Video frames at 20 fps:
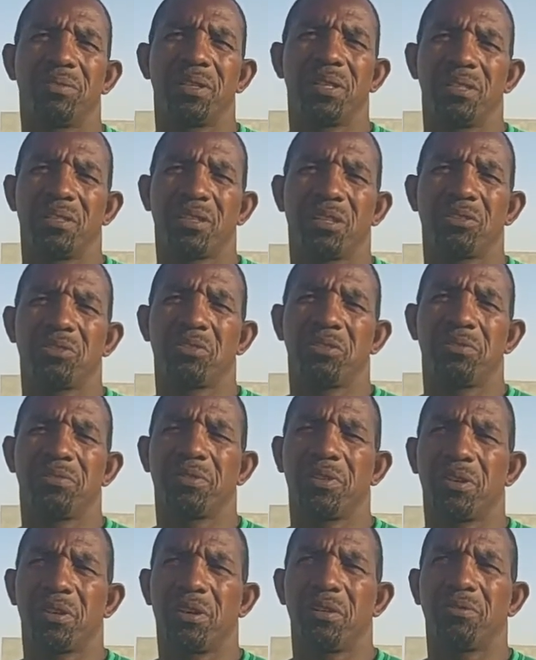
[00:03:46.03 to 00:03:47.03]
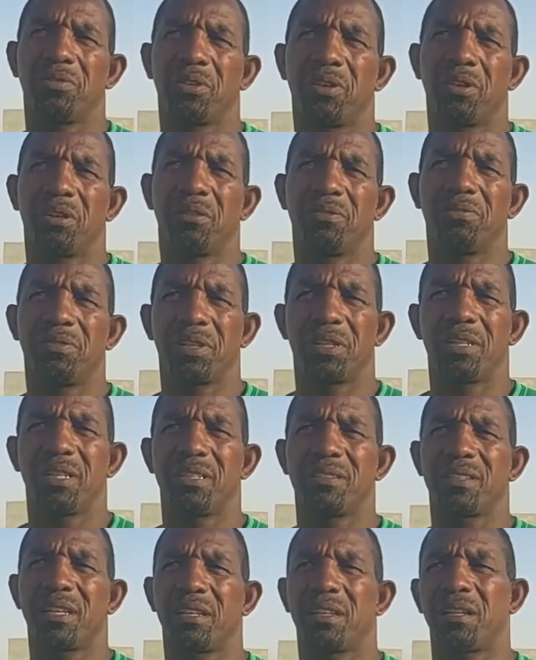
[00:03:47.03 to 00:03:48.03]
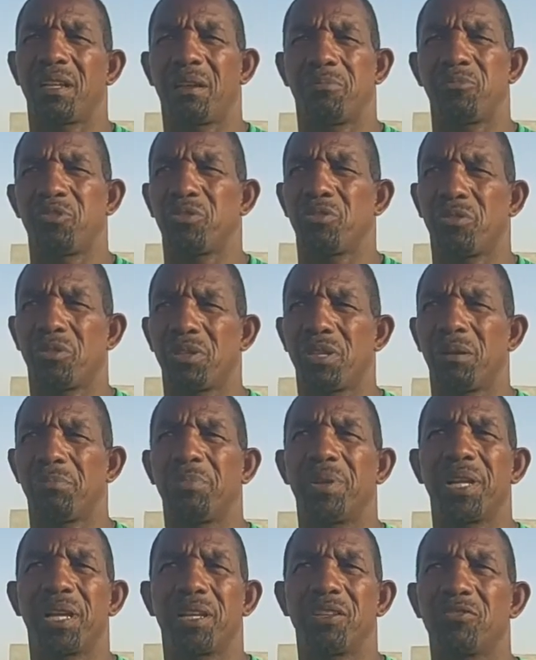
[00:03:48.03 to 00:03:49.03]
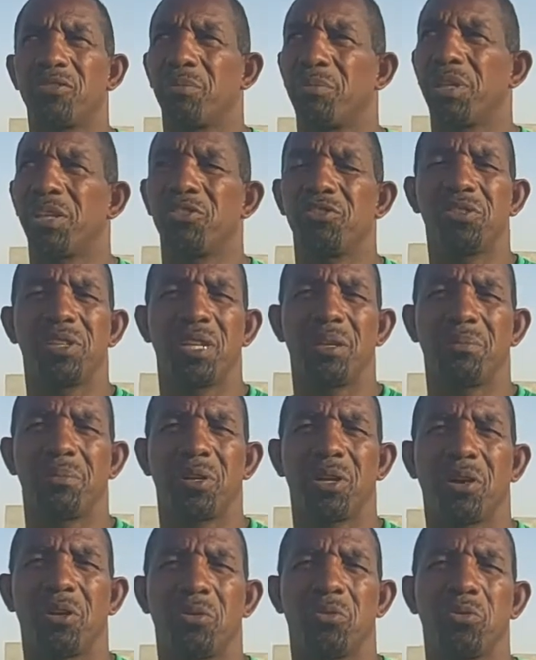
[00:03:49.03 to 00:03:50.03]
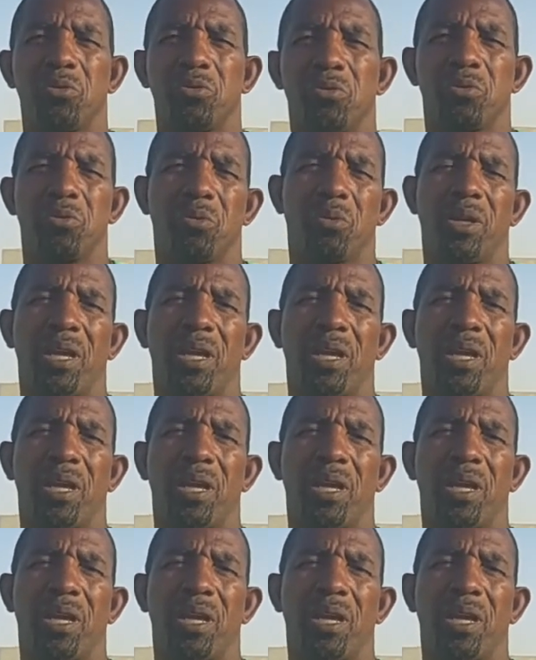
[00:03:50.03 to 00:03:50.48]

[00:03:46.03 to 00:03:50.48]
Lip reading: It's not good for fitness, and I'm sure there are players from each team now who